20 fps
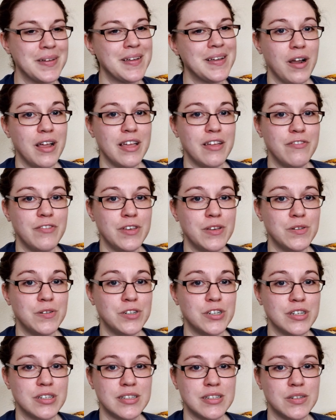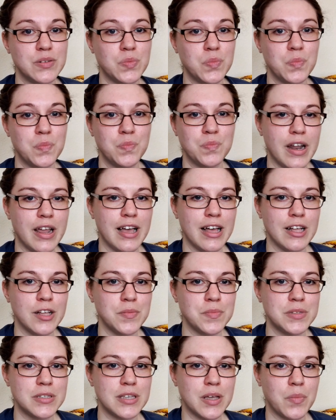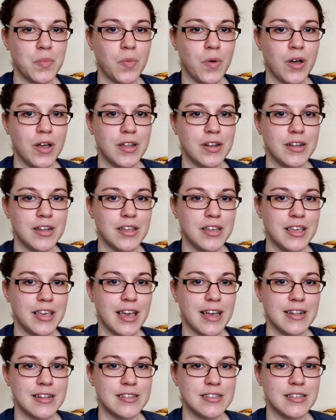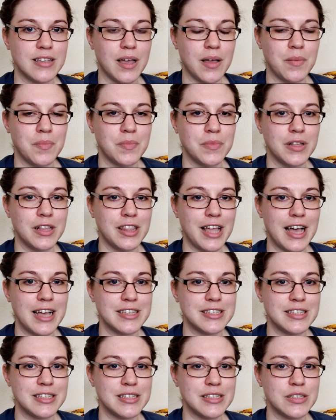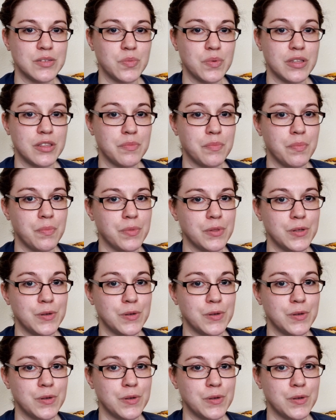or if you just want to help someone get some glasses with